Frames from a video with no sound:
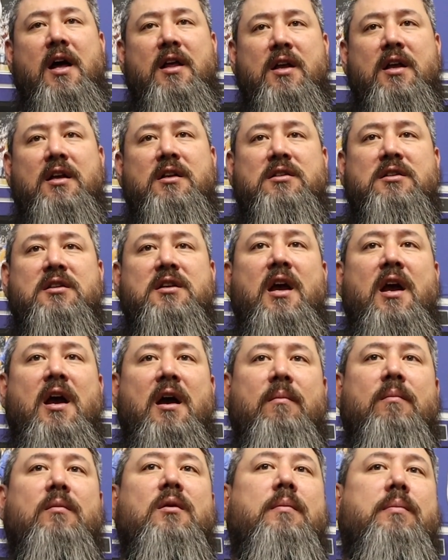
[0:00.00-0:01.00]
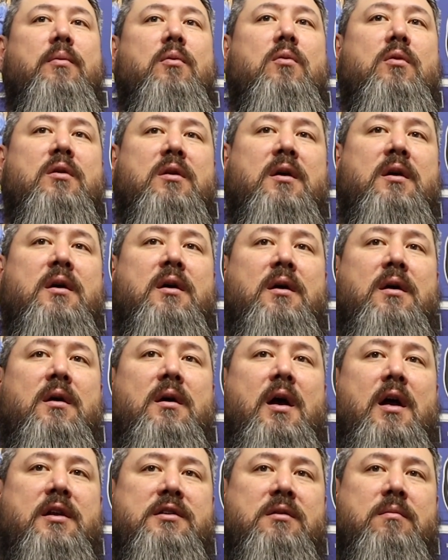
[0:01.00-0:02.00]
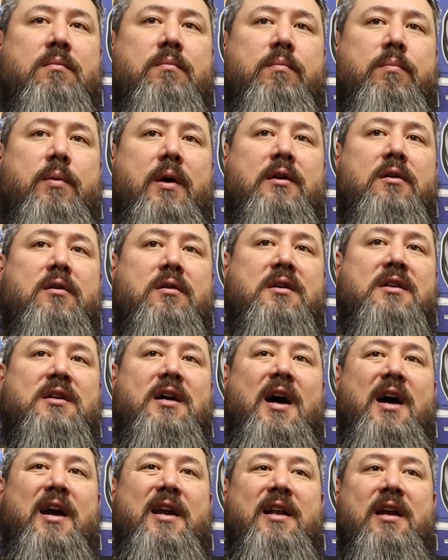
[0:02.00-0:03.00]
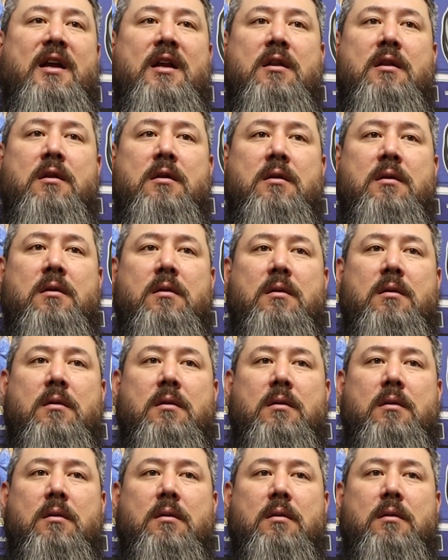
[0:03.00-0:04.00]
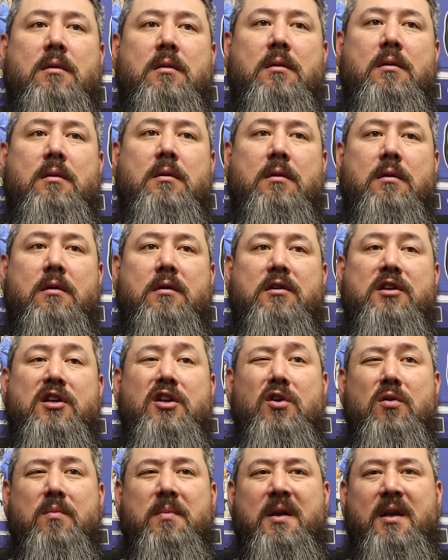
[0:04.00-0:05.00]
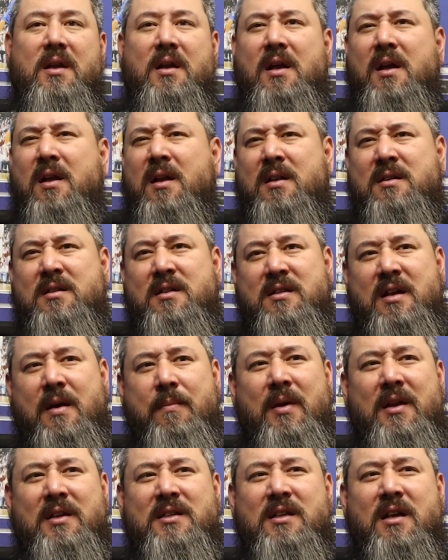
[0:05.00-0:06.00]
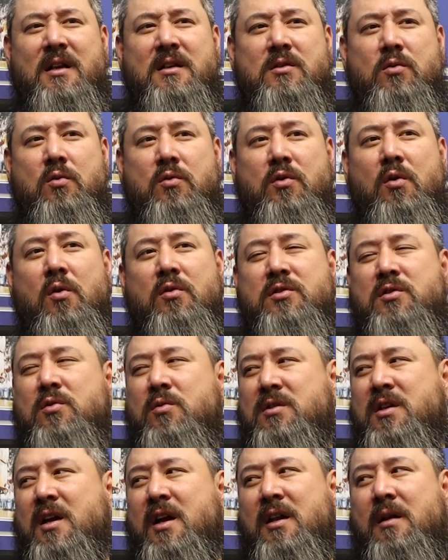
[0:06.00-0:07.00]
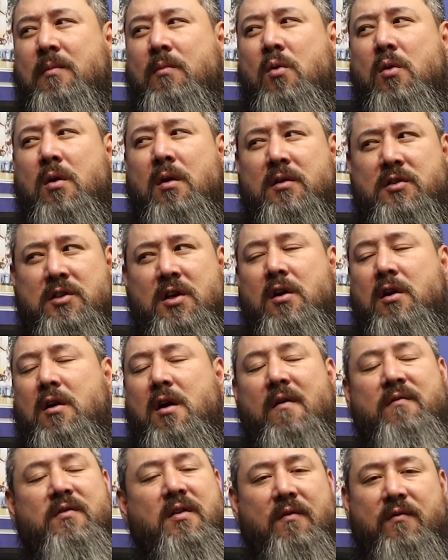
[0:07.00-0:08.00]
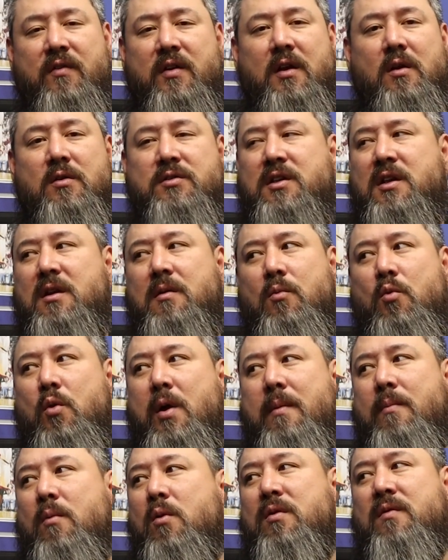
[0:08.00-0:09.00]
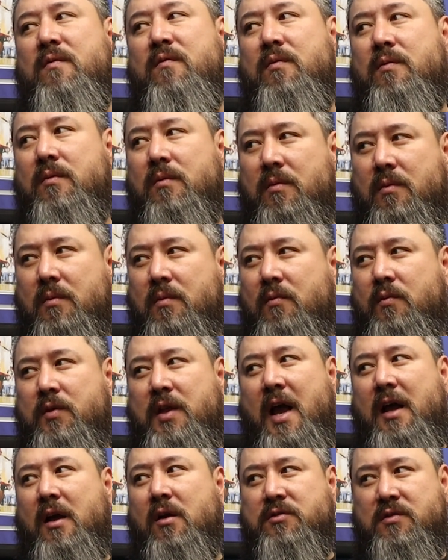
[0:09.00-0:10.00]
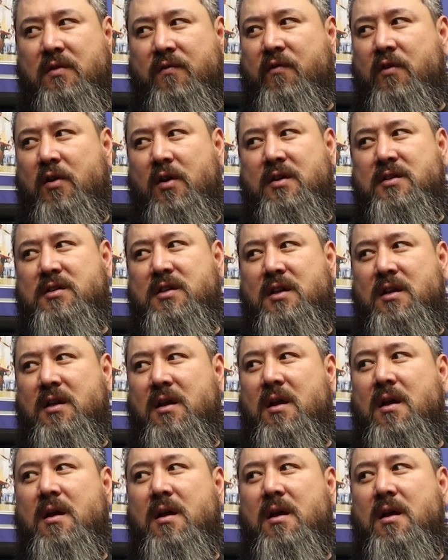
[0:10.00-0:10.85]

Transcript: I think Sam Laporta has a better tight end QB, I guess. Does that make sense? Who throws to his tight end more? Jared Goff definitely goes to him way more than that goes to Ferguson.